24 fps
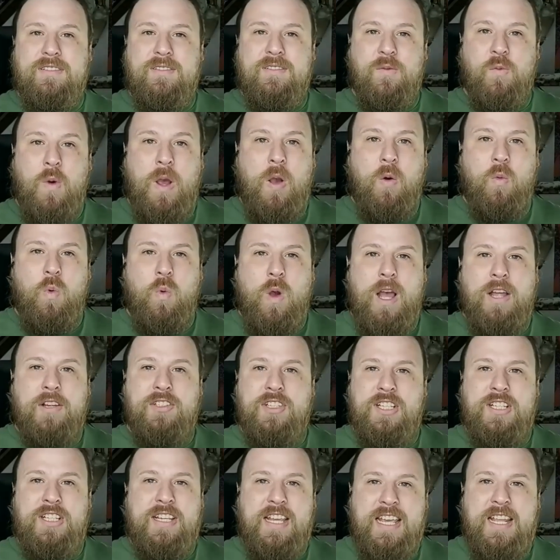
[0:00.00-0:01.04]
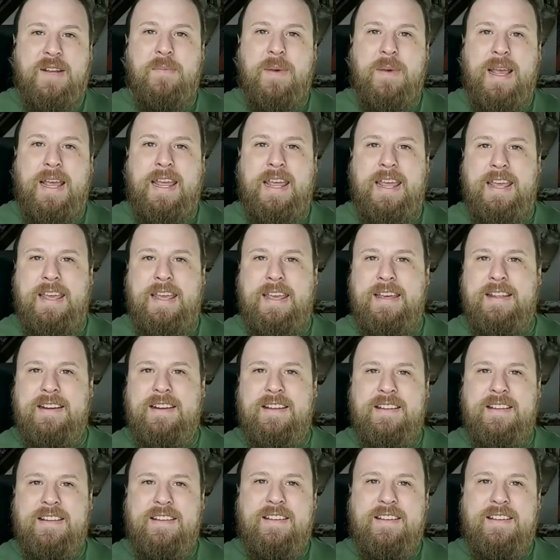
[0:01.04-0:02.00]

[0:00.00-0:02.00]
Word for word: while watching in my head